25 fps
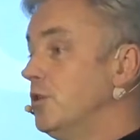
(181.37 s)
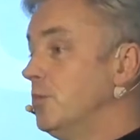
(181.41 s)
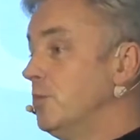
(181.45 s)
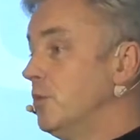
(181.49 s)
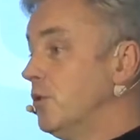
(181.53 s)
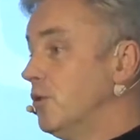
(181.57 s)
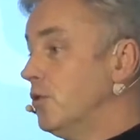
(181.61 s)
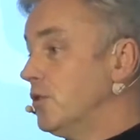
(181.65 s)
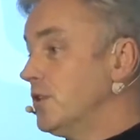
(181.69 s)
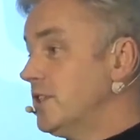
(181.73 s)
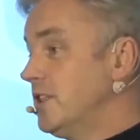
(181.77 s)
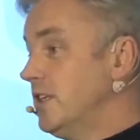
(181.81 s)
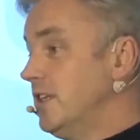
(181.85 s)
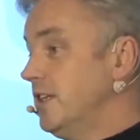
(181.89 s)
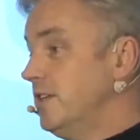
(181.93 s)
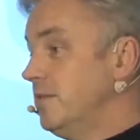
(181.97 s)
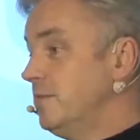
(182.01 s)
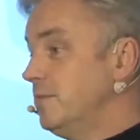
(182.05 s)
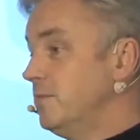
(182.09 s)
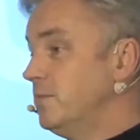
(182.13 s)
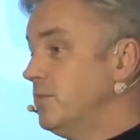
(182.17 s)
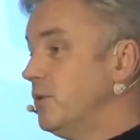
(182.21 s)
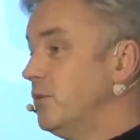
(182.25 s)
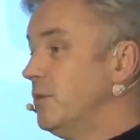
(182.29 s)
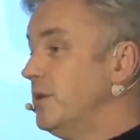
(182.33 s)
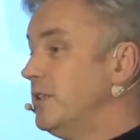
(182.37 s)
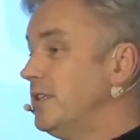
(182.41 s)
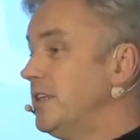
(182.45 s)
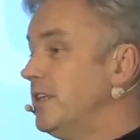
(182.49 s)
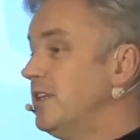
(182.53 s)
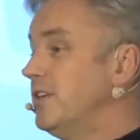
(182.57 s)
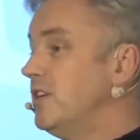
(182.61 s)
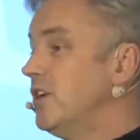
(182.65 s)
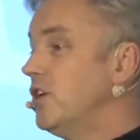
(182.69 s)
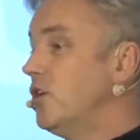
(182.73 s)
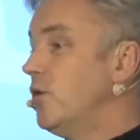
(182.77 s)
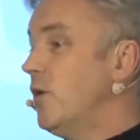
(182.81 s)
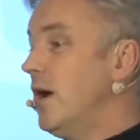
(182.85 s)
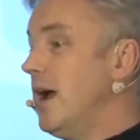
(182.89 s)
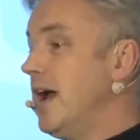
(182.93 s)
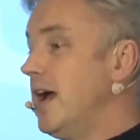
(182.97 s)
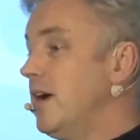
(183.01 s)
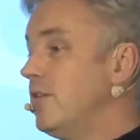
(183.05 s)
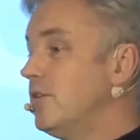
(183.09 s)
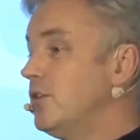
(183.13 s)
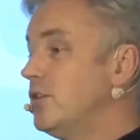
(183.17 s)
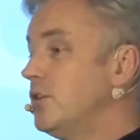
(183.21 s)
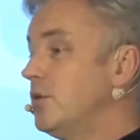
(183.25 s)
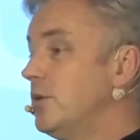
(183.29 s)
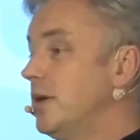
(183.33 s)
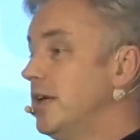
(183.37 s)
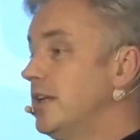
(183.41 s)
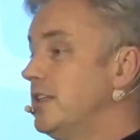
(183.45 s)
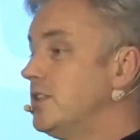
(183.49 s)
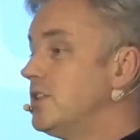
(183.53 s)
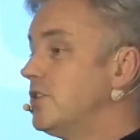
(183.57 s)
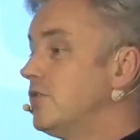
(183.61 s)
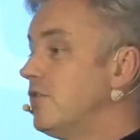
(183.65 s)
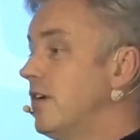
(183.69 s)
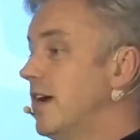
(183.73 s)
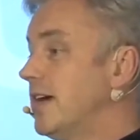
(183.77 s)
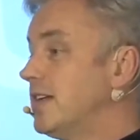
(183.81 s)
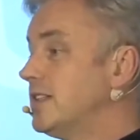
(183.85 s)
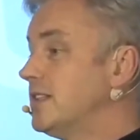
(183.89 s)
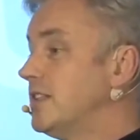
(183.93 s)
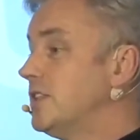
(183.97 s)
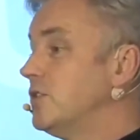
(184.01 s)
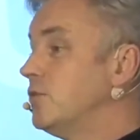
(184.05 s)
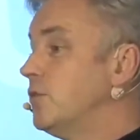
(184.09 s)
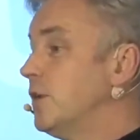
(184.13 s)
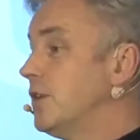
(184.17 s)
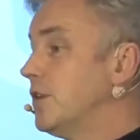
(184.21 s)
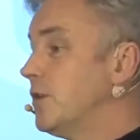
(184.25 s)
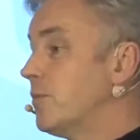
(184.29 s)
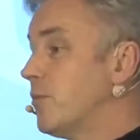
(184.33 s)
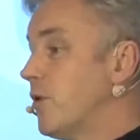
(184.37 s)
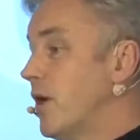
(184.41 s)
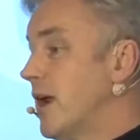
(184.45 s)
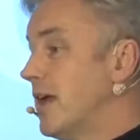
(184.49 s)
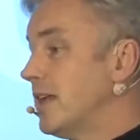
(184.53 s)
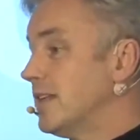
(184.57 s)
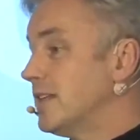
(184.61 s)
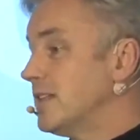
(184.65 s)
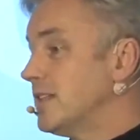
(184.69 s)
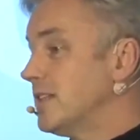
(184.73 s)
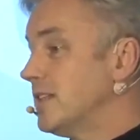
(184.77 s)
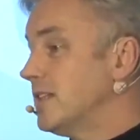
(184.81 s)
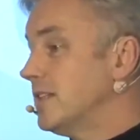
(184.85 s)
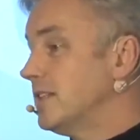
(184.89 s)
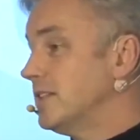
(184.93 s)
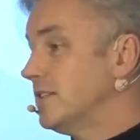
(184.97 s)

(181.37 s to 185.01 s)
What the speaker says: bought it, but we didn't know how you interacted with the brand.